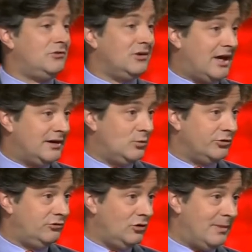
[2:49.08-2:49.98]
to exactly what
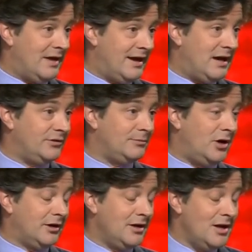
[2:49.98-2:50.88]
to do about the housing
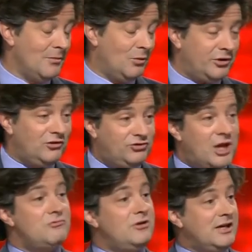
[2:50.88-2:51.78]
market. But what is
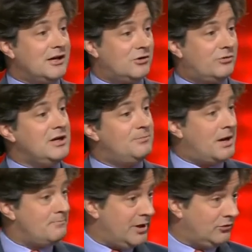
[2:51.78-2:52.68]
generally agreed by
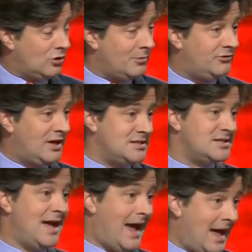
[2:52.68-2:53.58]
most commentators
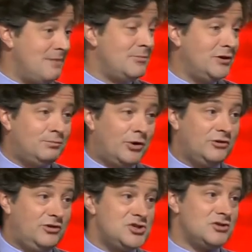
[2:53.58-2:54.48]
and most
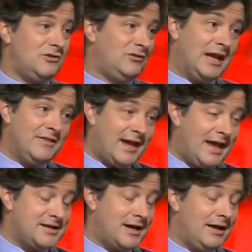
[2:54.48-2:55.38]
politicians is that
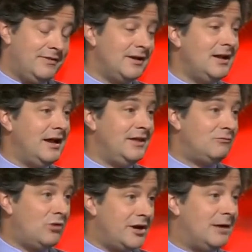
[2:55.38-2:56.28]
in the
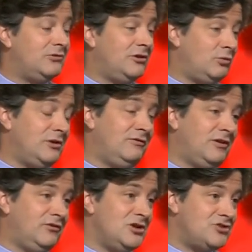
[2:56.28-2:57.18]
run-up to the
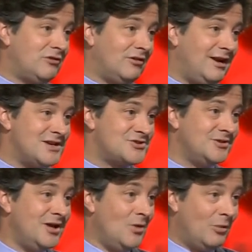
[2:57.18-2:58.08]
2015 general election,
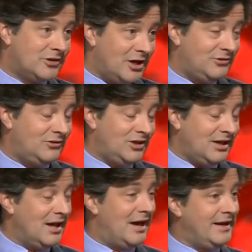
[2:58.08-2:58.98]
we're going to see
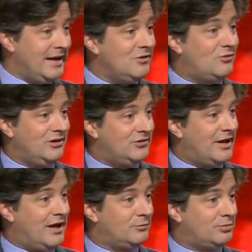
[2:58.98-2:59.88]
an increase in
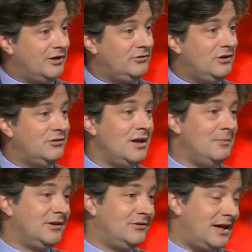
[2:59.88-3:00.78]
house prices,
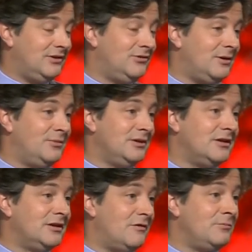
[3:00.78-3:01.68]
because that is something that
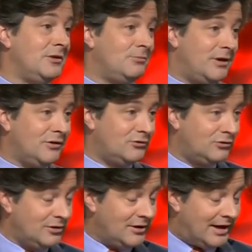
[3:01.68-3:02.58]
the government, both
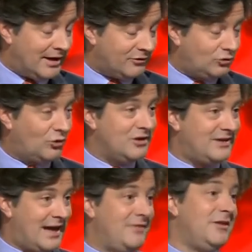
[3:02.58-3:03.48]
the Tories
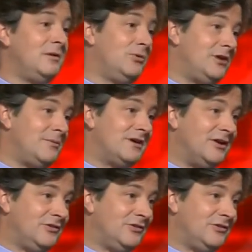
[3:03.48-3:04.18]
and the Liberal Democrats,